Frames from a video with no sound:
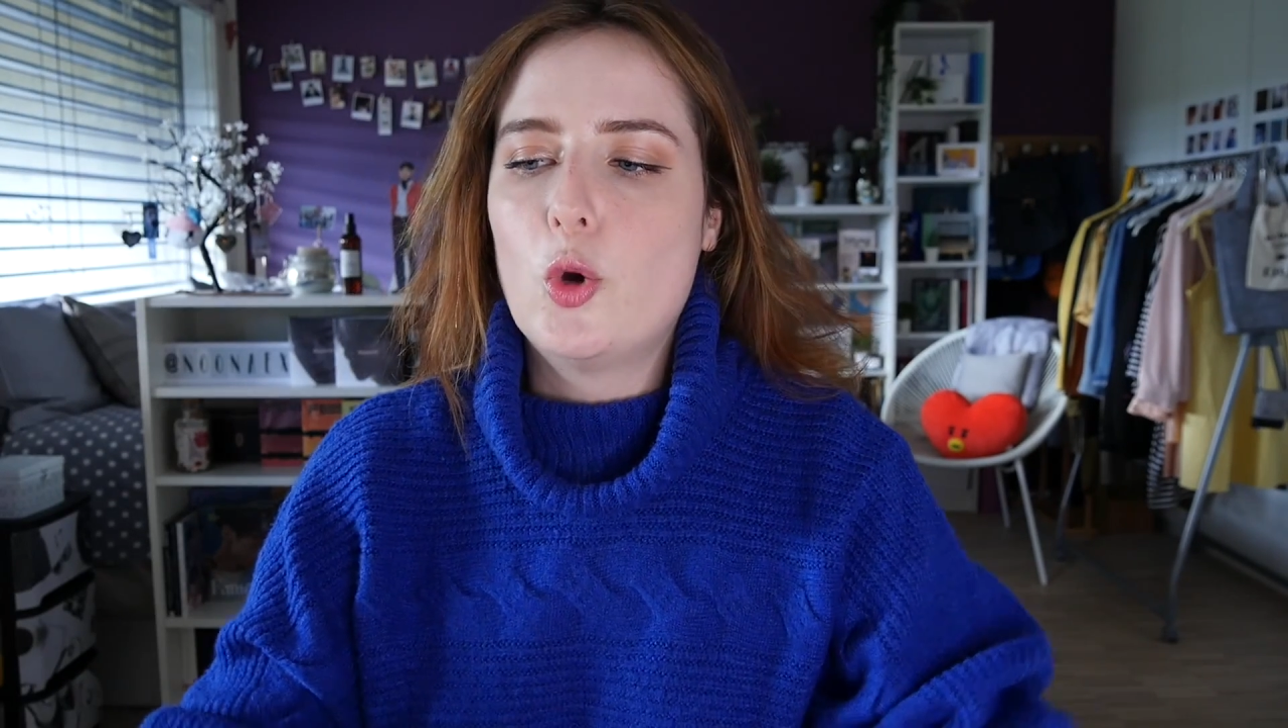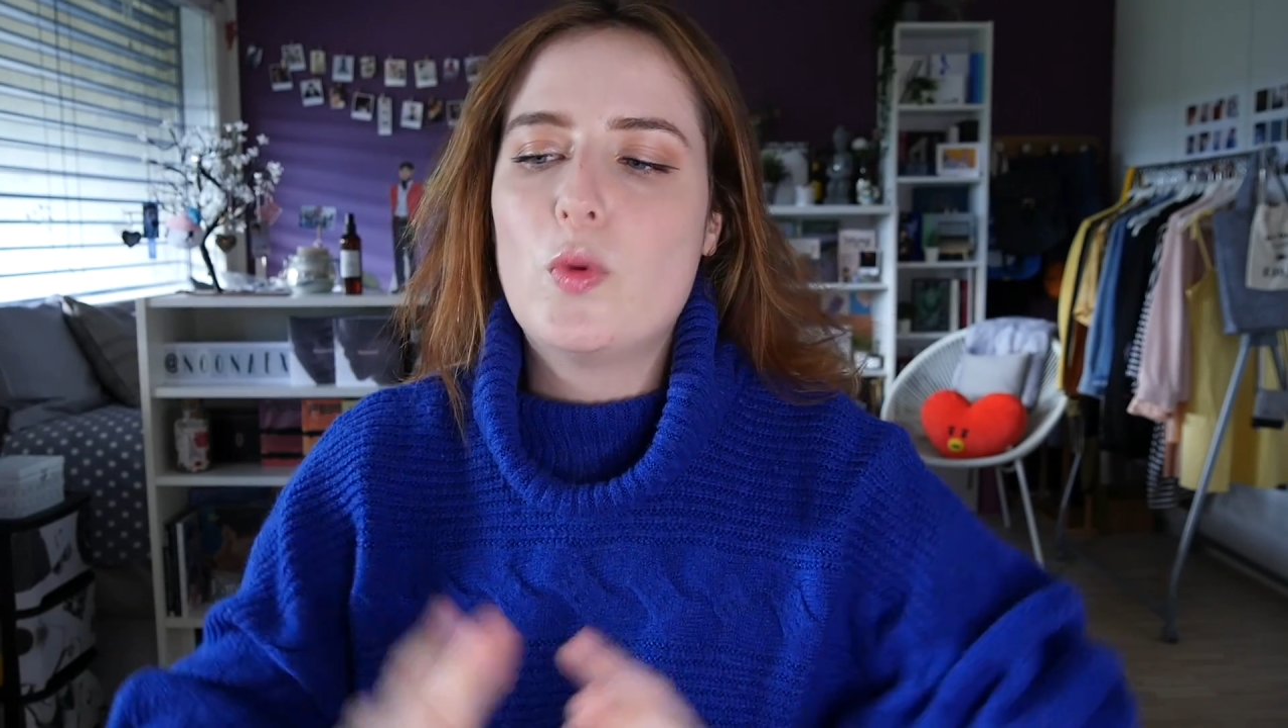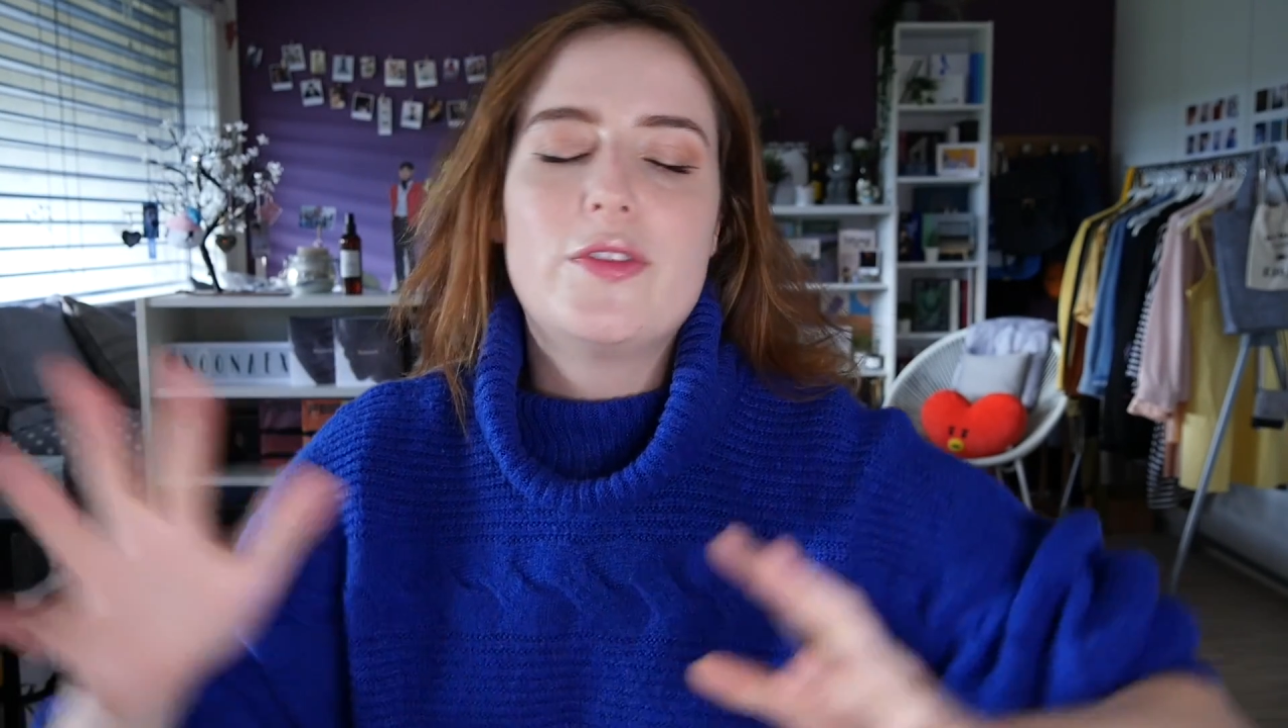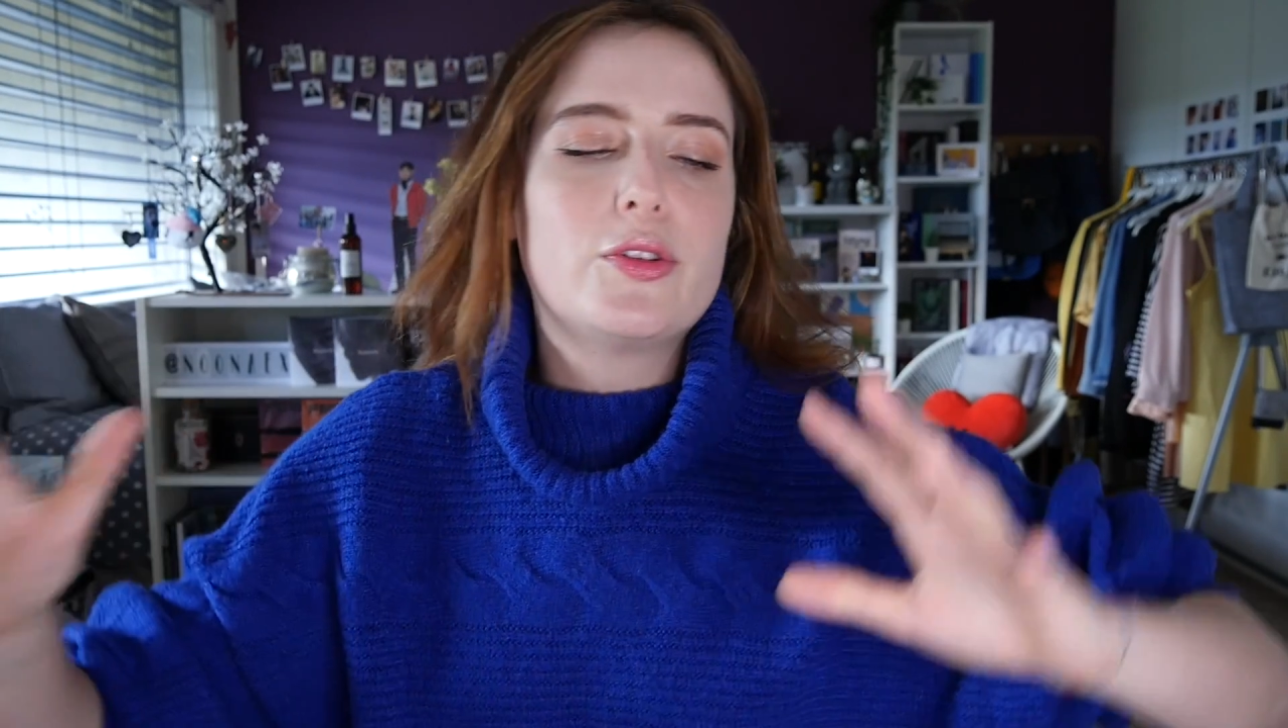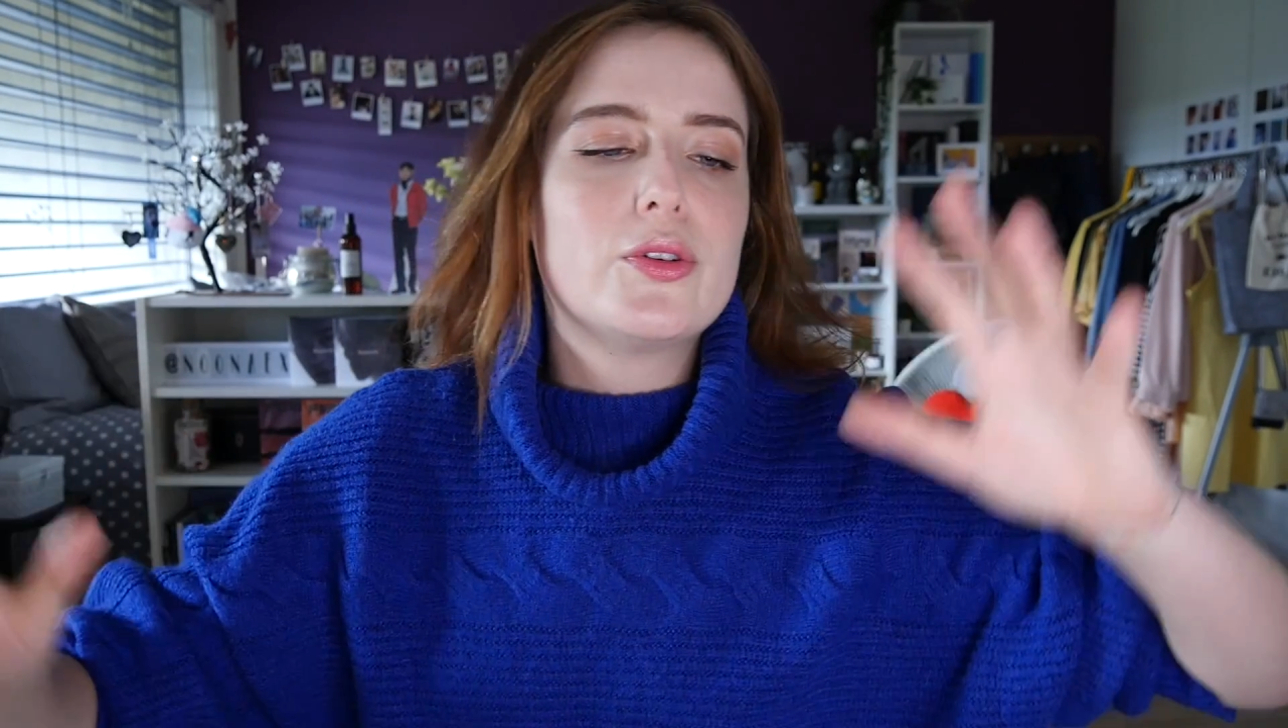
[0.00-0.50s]

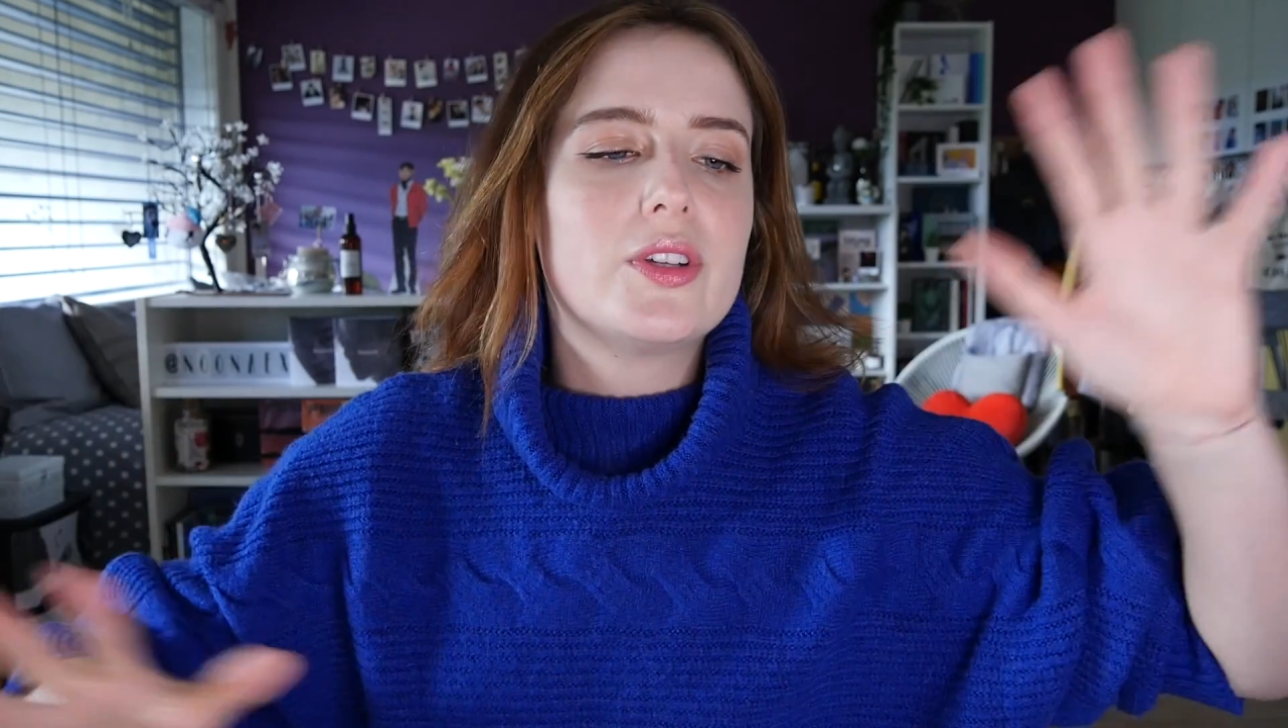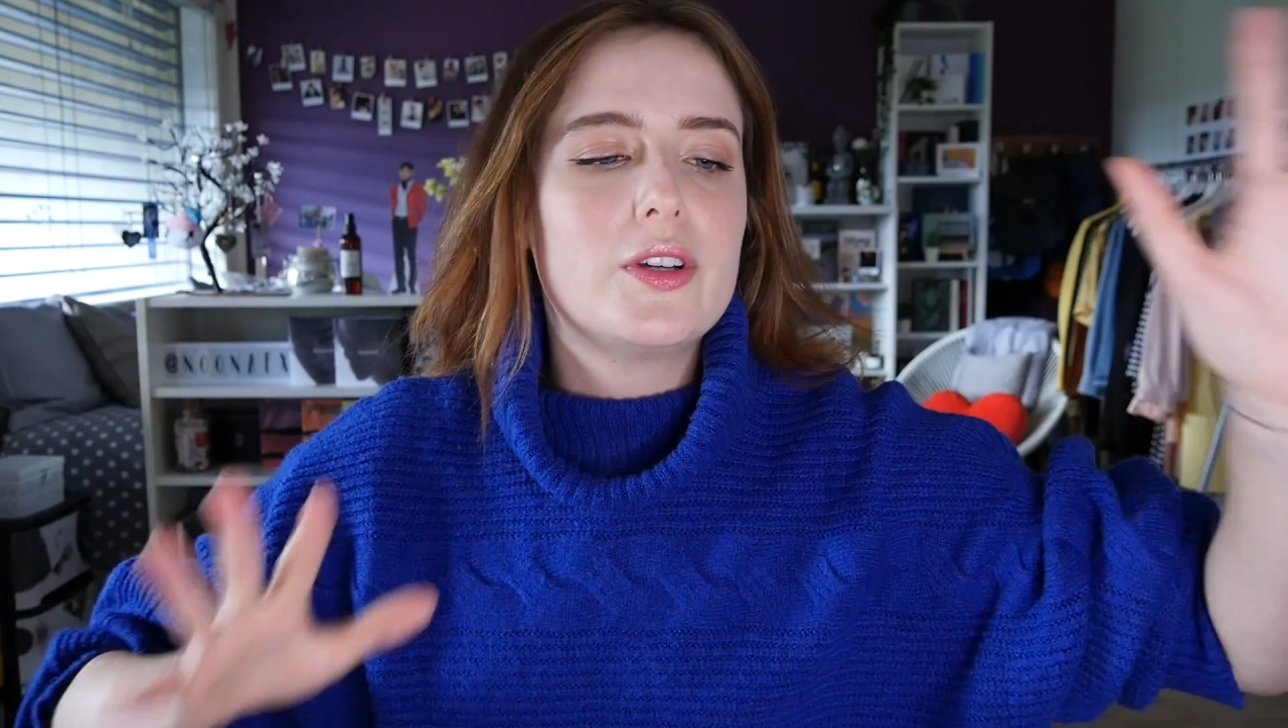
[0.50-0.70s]
with the total